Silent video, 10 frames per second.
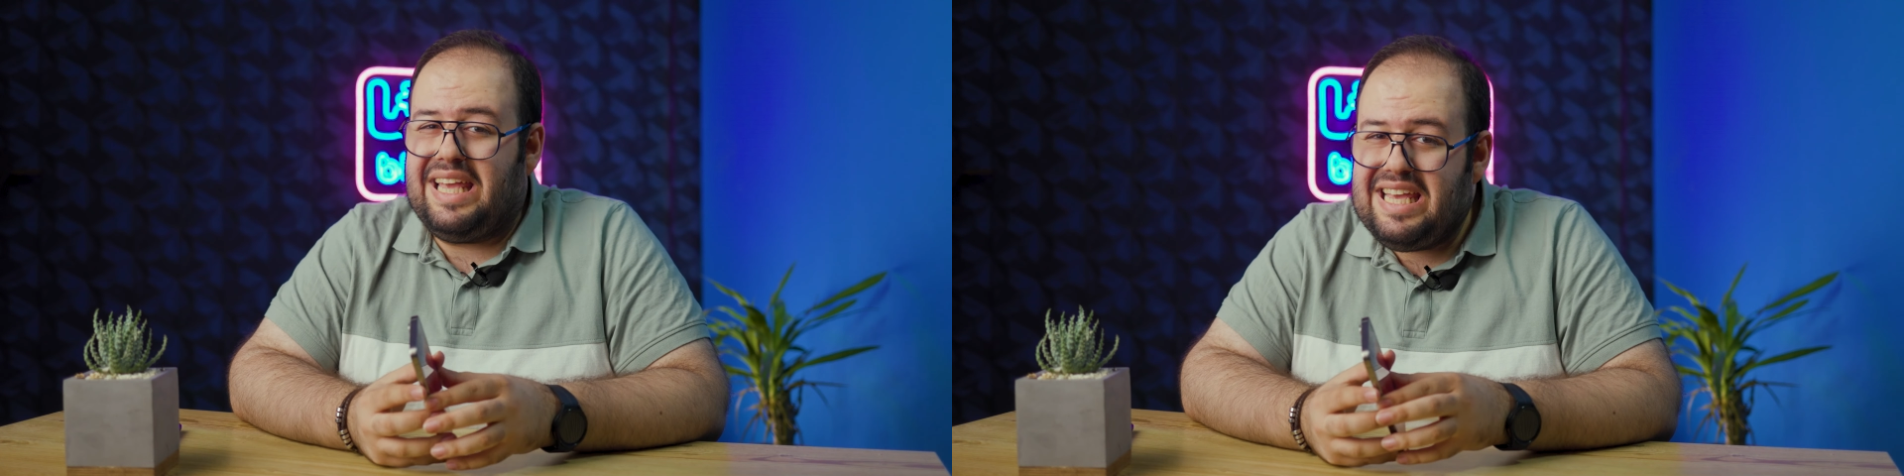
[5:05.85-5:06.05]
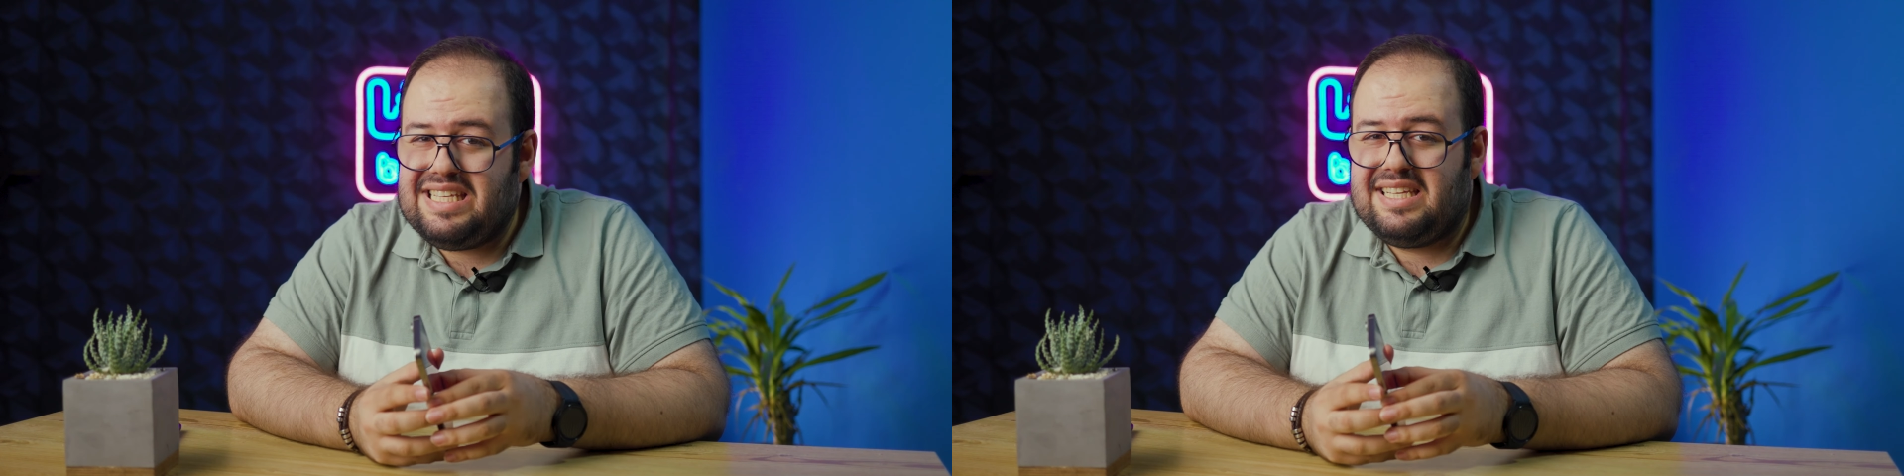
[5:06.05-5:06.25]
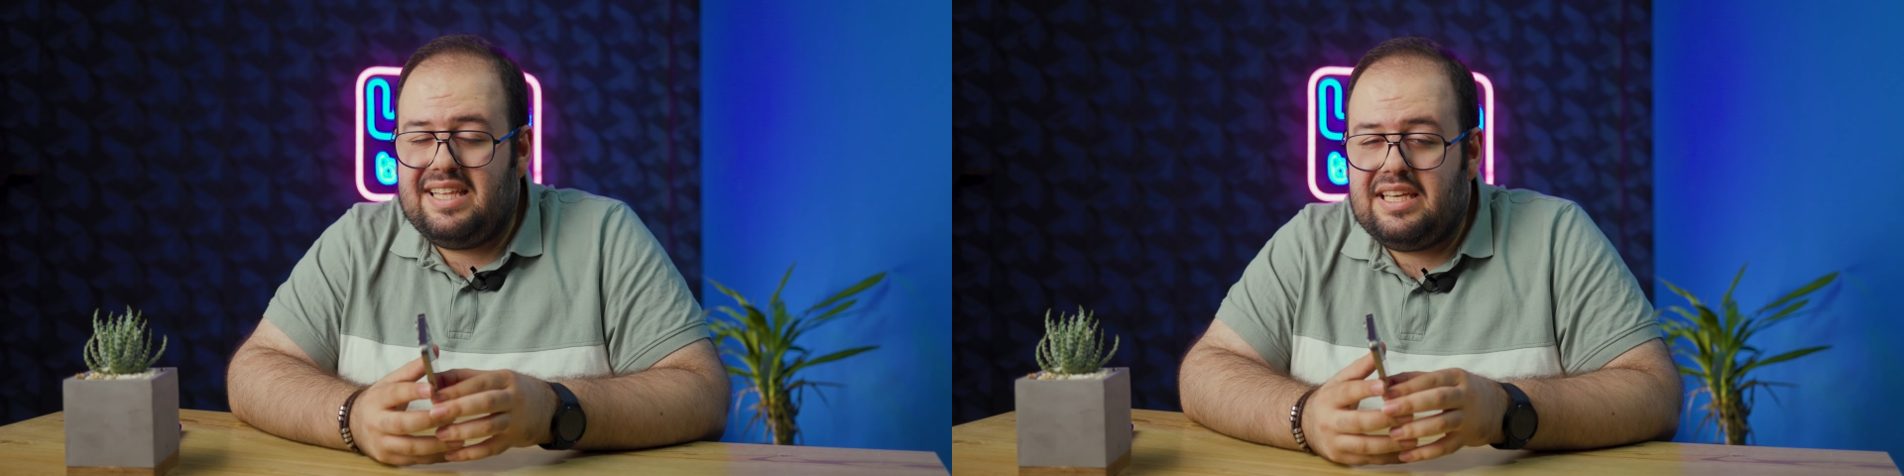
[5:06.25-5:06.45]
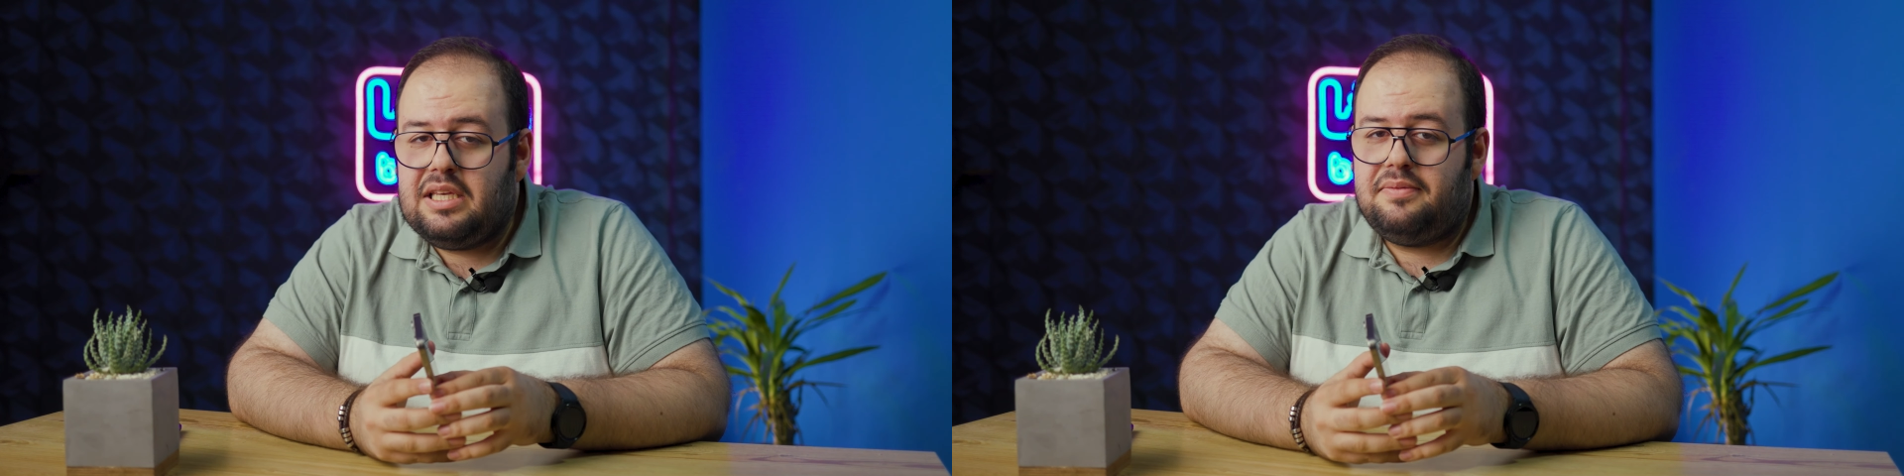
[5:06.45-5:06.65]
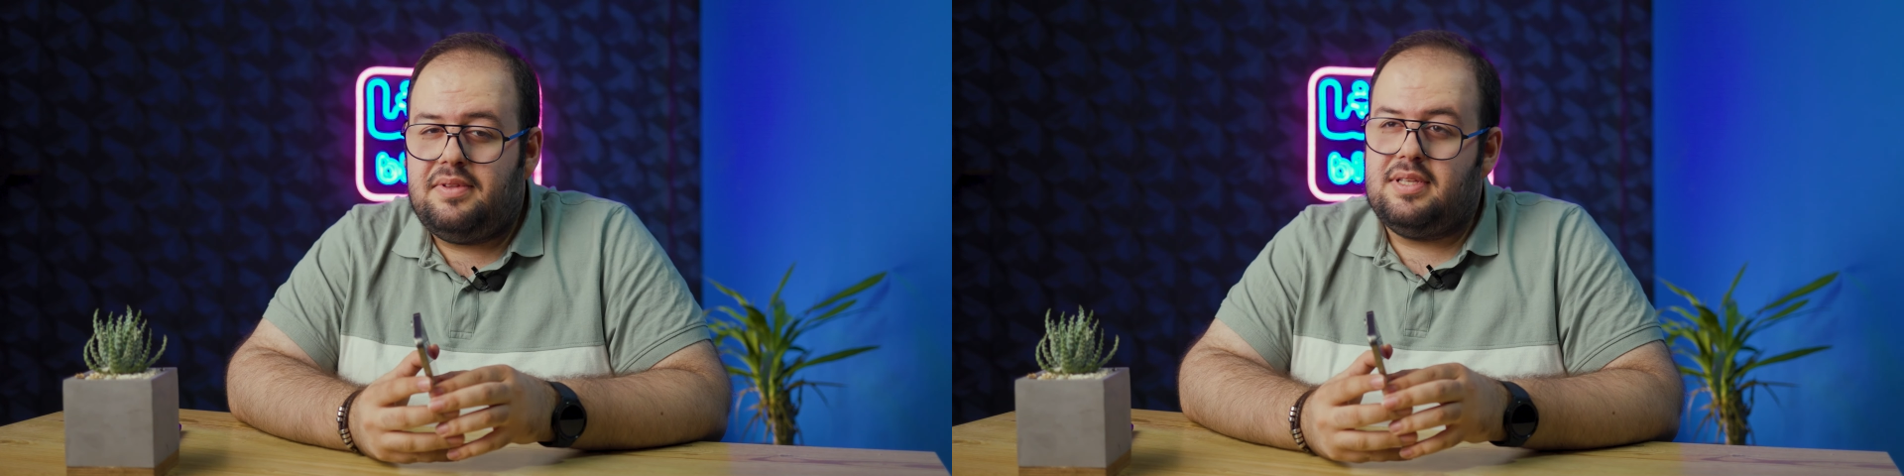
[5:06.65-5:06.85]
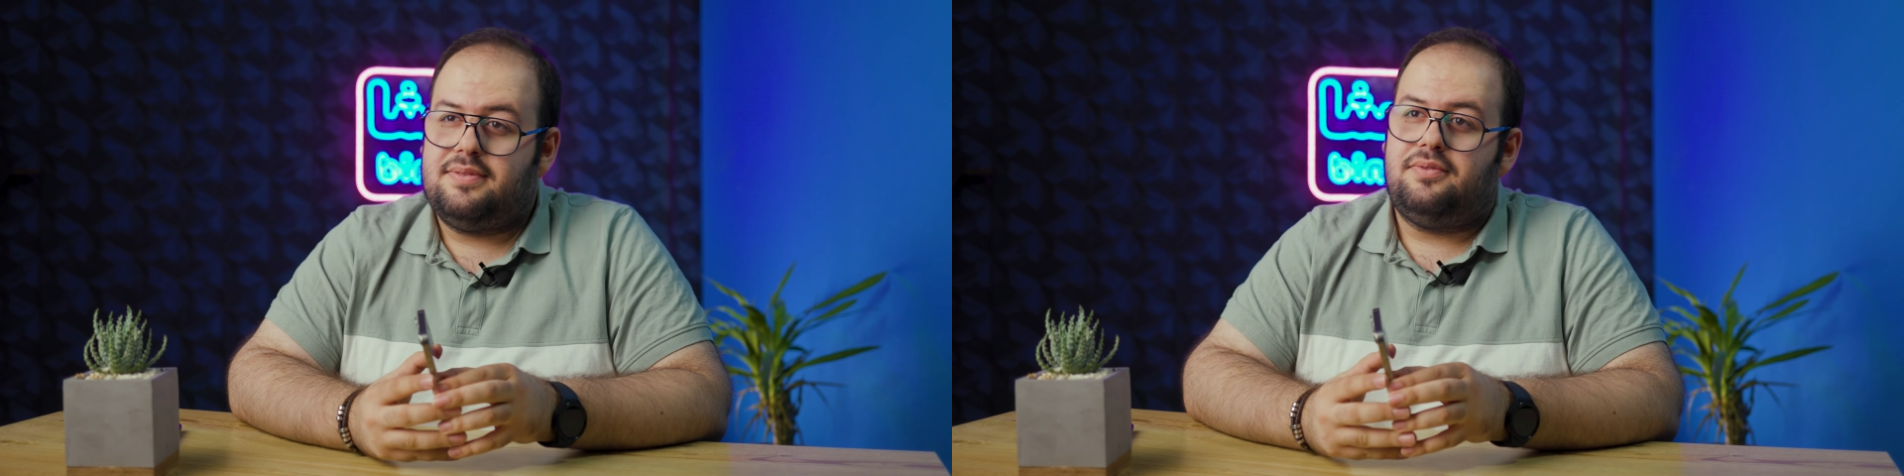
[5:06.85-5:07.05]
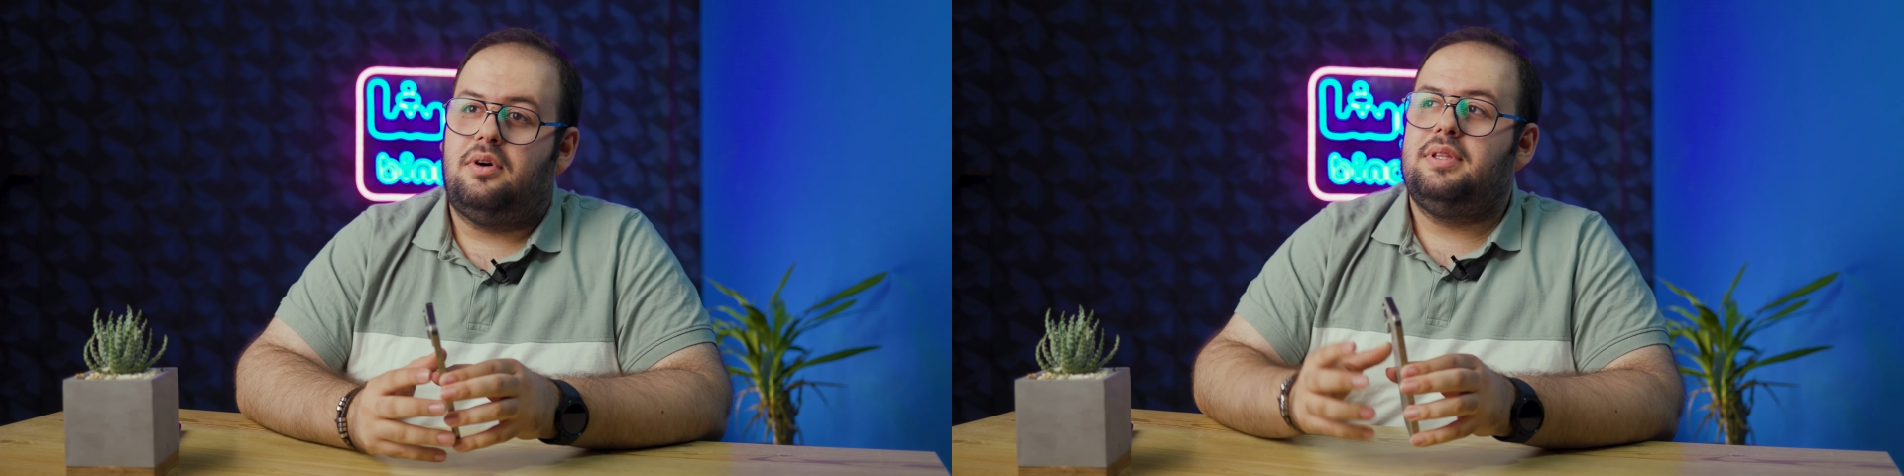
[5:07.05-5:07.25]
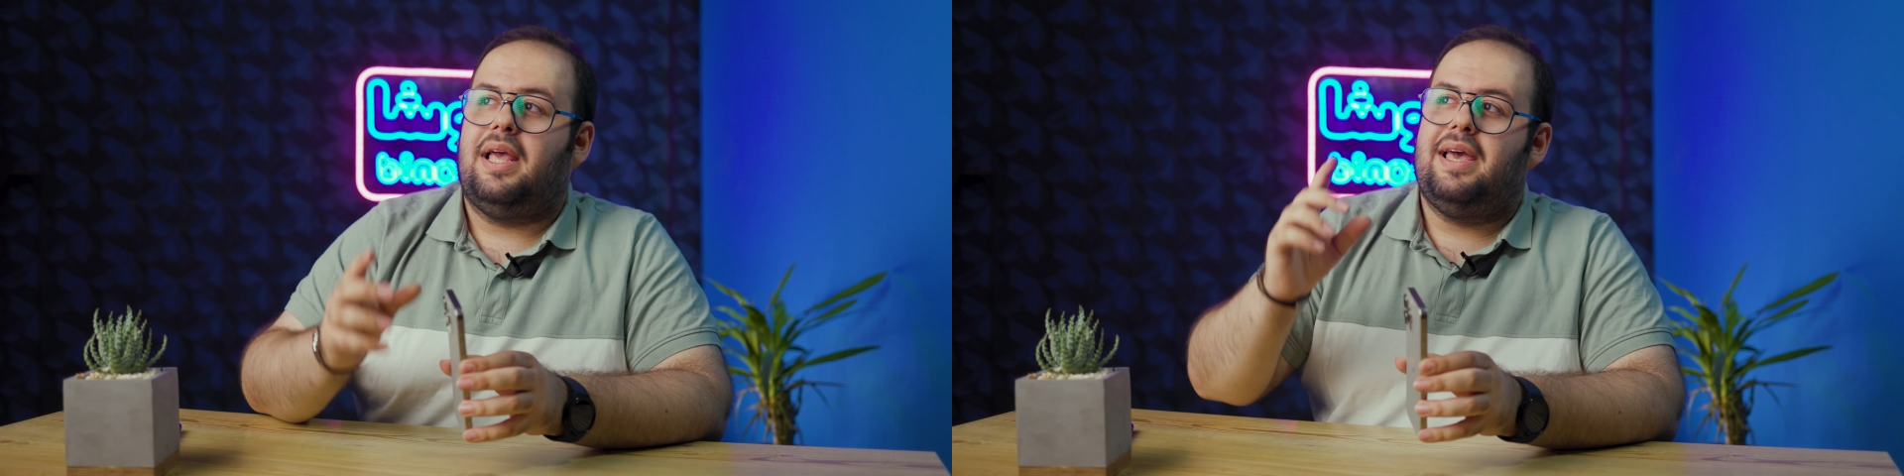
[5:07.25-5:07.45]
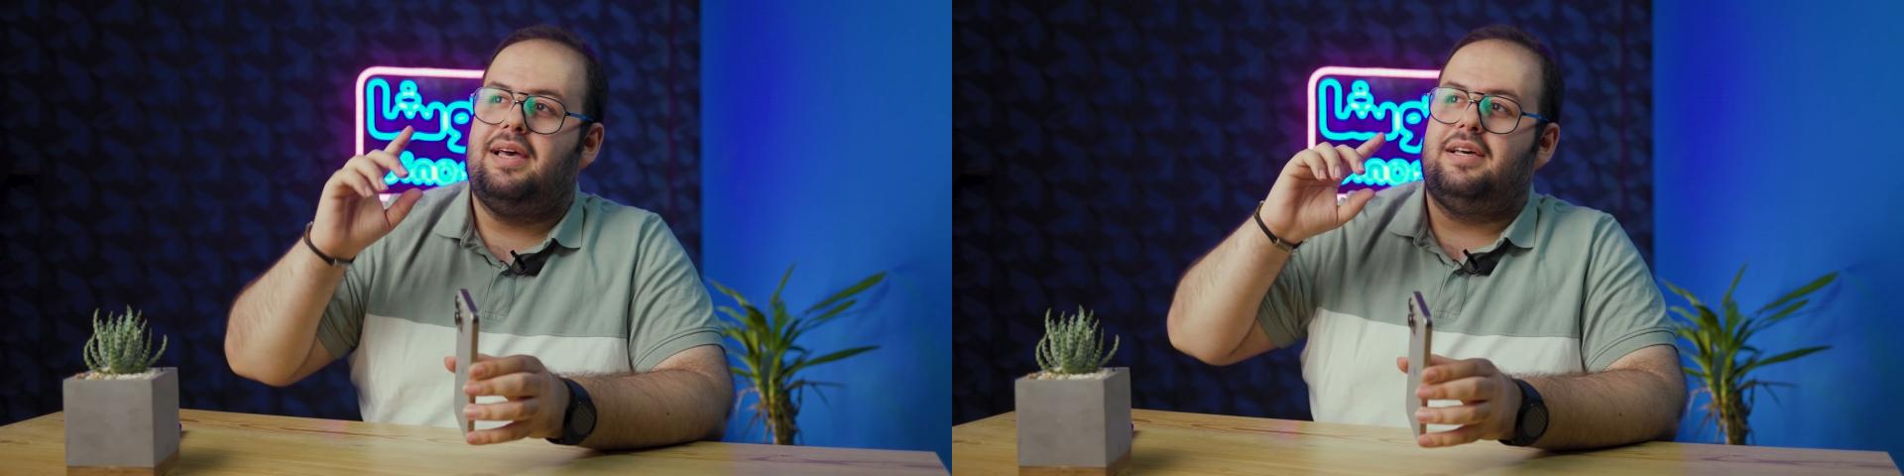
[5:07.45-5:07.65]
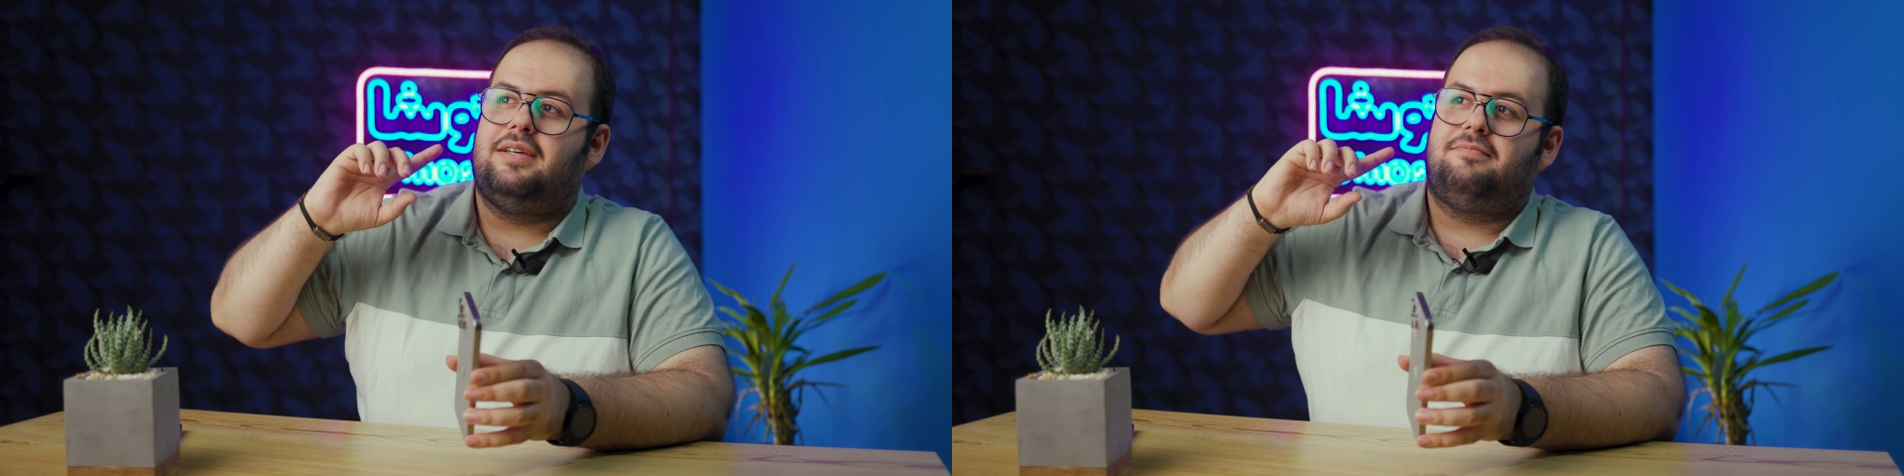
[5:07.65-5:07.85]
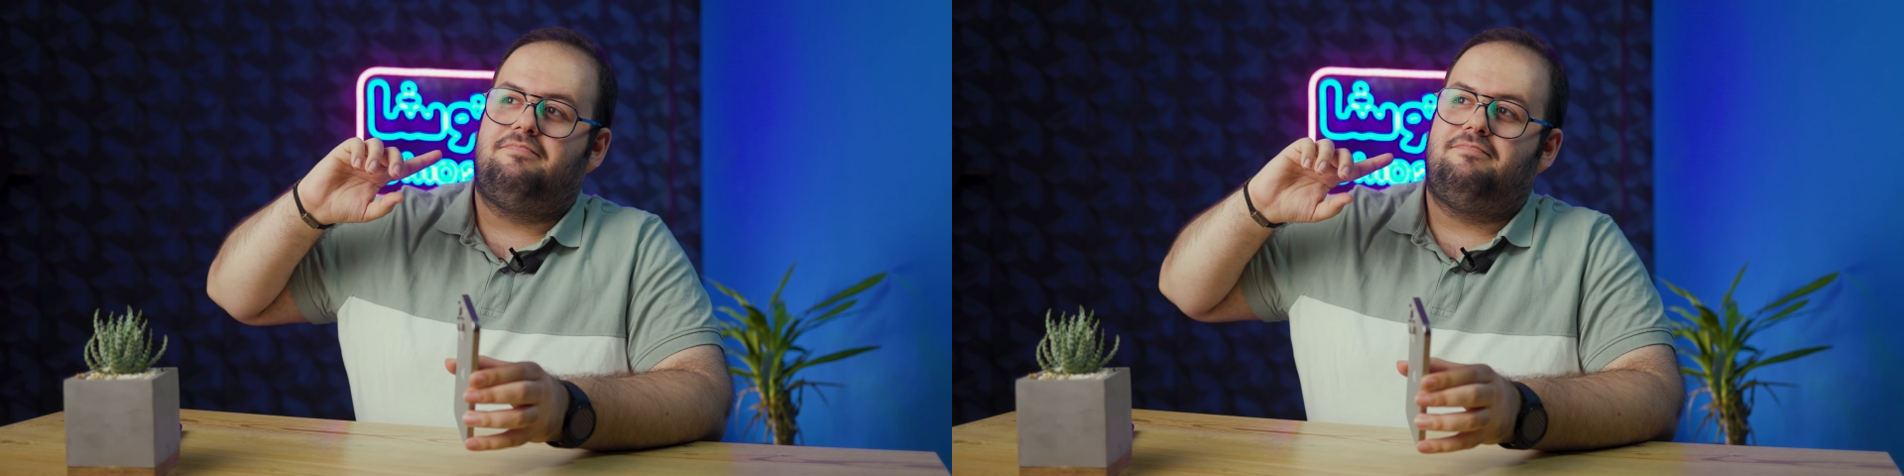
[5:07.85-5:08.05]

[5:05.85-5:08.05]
easily give this phone a